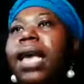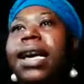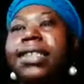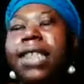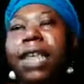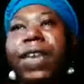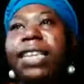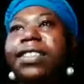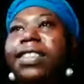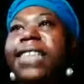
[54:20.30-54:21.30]
Because living
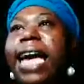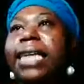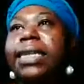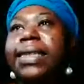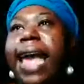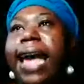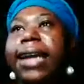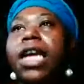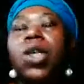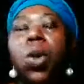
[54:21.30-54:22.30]
is exactly that.
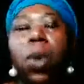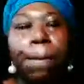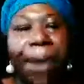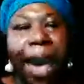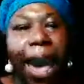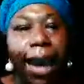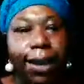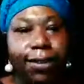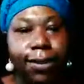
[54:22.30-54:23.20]
You impact.